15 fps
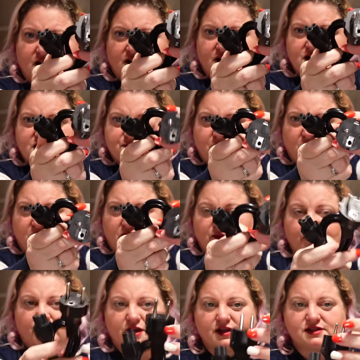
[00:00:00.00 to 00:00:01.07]
This
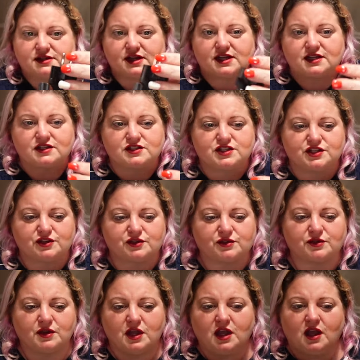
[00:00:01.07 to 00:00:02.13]
part plugs
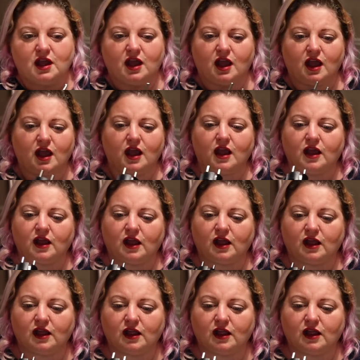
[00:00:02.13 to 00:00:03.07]
into an